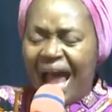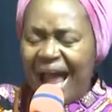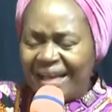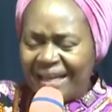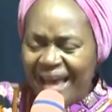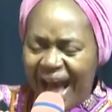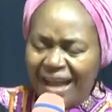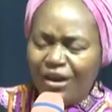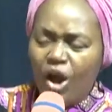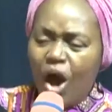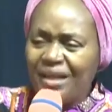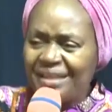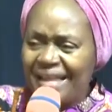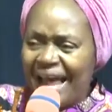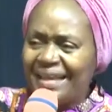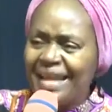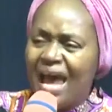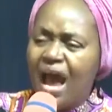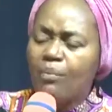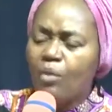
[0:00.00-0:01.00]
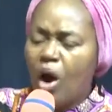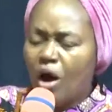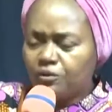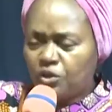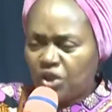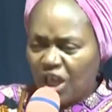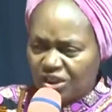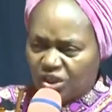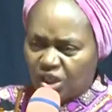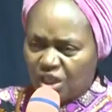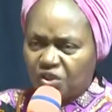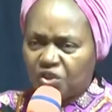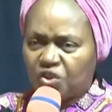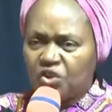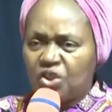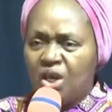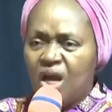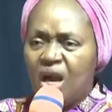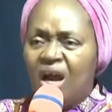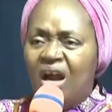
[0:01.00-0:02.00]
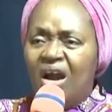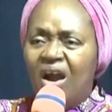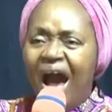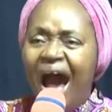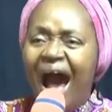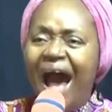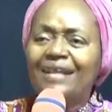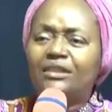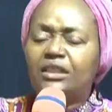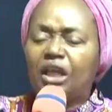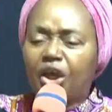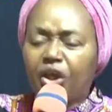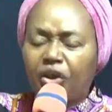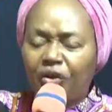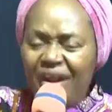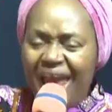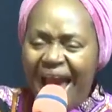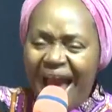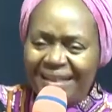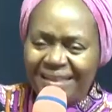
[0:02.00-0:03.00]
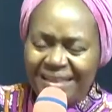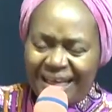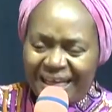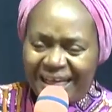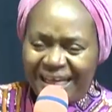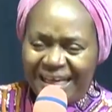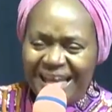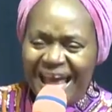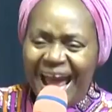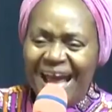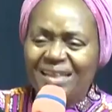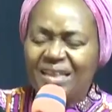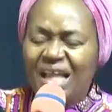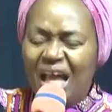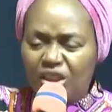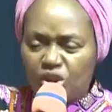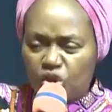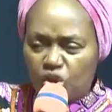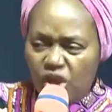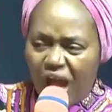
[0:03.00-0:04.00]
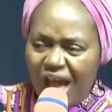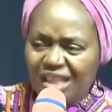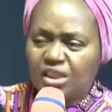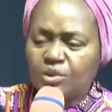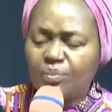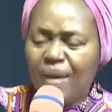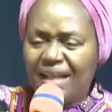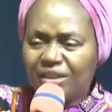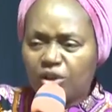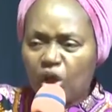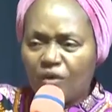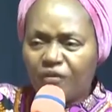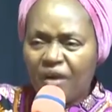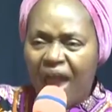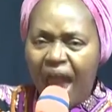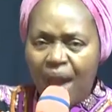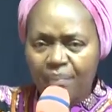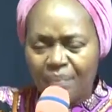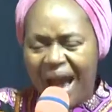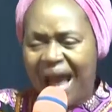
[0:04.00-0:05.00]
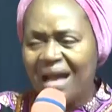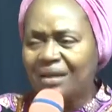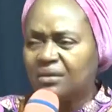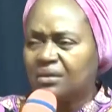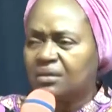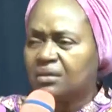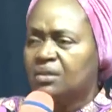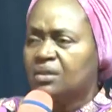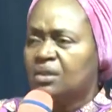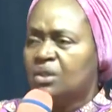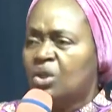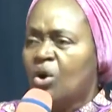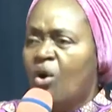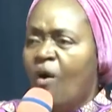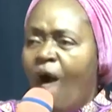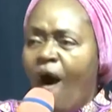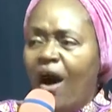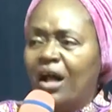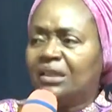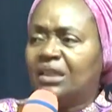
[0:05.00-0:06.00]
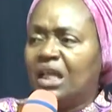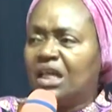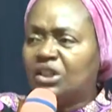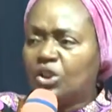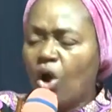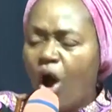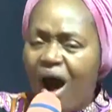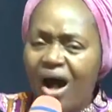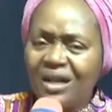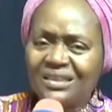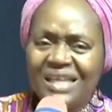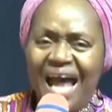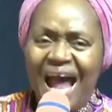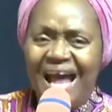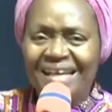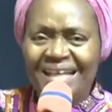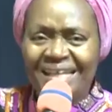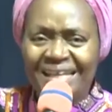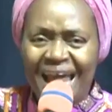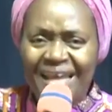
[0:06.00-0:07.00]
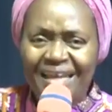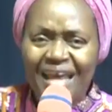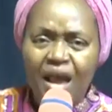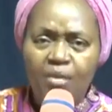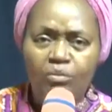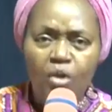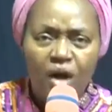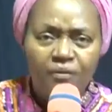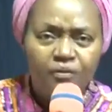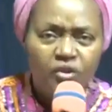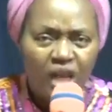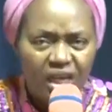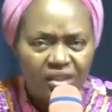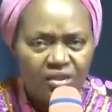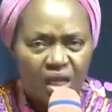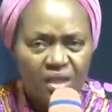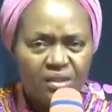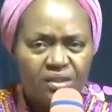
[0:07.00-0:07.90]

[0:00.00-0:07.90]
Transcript: To that gallon in the name of Jesus. I decree and declare the judgment of Haman on this altar in the name of